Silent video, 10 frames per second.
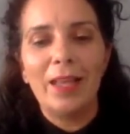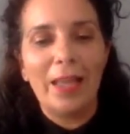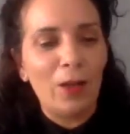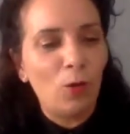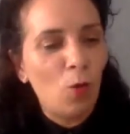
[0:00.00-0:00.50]

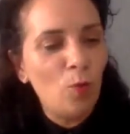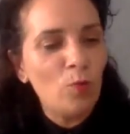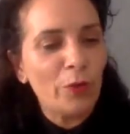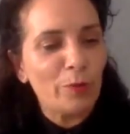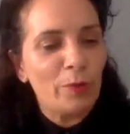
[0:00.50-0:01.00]
hit
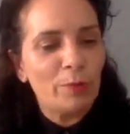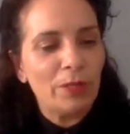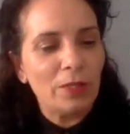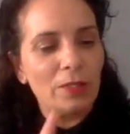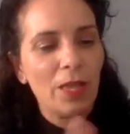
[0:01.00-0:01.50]
home with me,
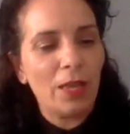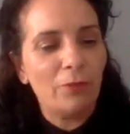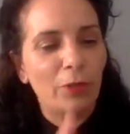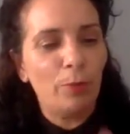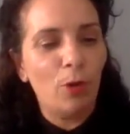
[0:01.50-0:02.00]
because
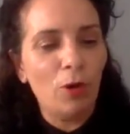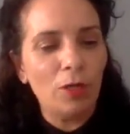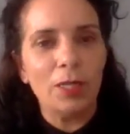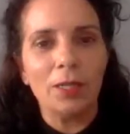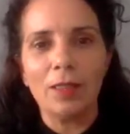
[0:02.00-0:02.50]
every
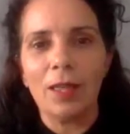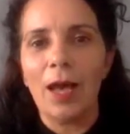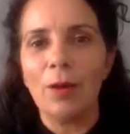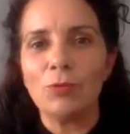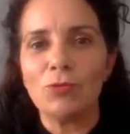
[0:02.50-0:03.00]
point that
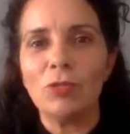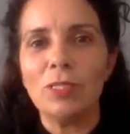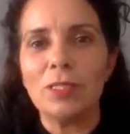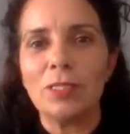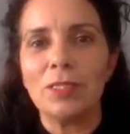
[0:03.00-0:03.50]
I was
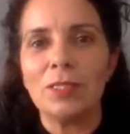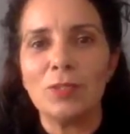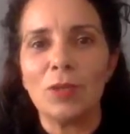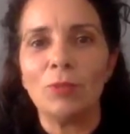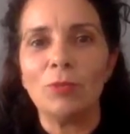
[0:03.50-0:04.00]
reading,
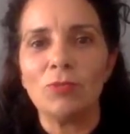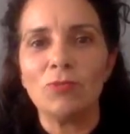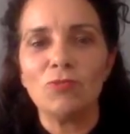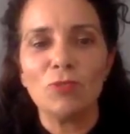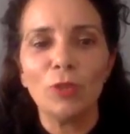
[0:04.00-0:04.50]
so I would
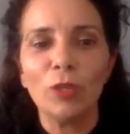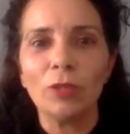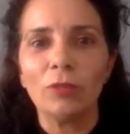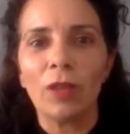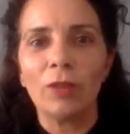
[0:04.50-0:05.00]
look at
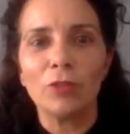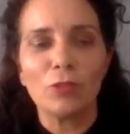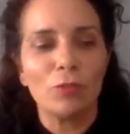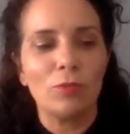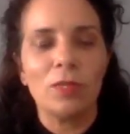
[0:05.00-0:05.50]
the Frankfurt
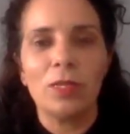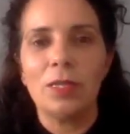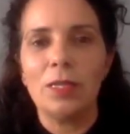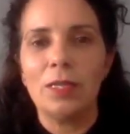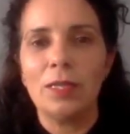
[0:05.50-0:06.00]
School
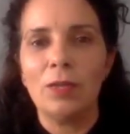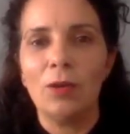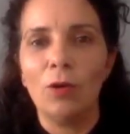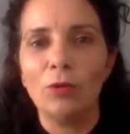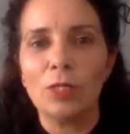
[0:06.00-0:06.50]
theory and
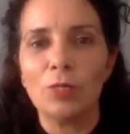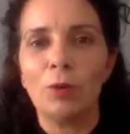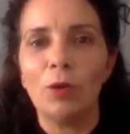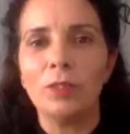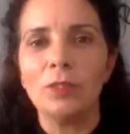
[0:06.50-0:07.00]
all these
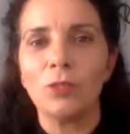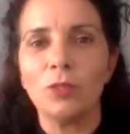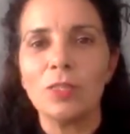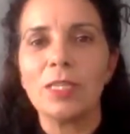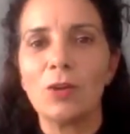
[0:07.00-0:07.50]
points you
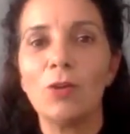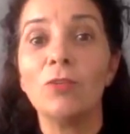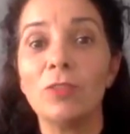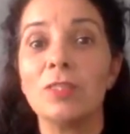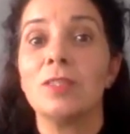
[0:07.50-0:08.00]
could tick
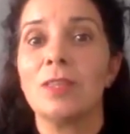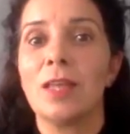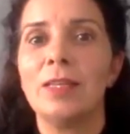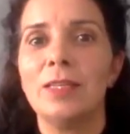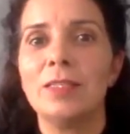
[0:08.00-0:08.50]
off in
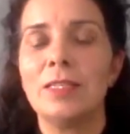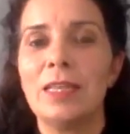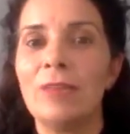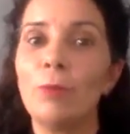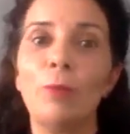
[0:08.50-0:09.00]
society today.
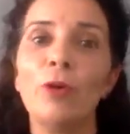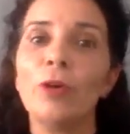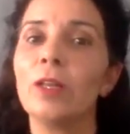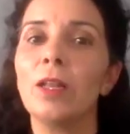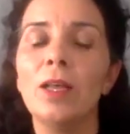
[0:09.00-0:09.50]
Every
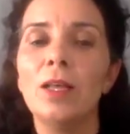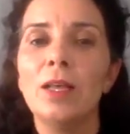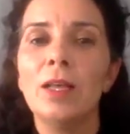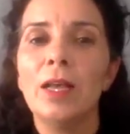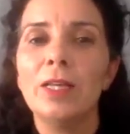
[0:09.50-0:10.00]
point
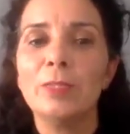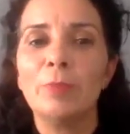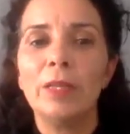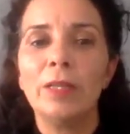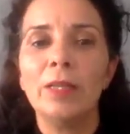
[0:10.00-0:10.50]
has
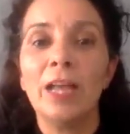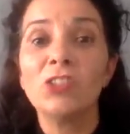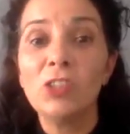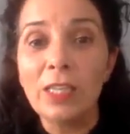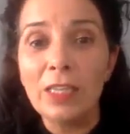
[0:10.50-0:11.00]
been
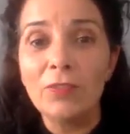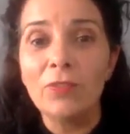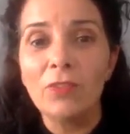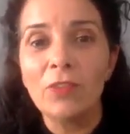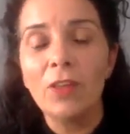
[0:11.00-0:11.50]
achieved
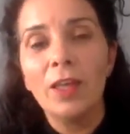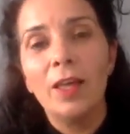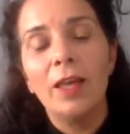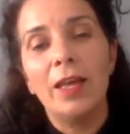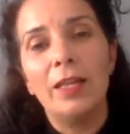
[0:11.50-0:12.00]

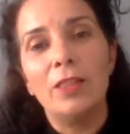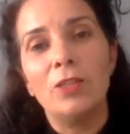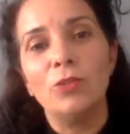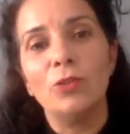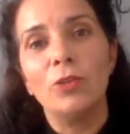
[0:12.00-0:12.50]
in
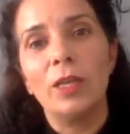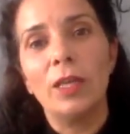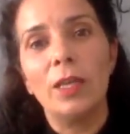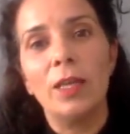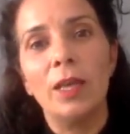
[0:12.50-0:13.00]
the
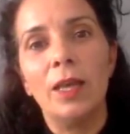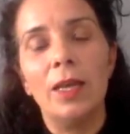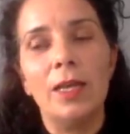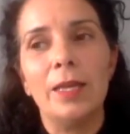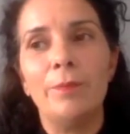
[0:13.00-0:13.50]
UK.
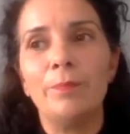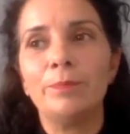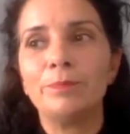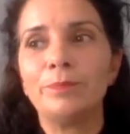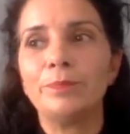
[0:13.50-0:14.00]
And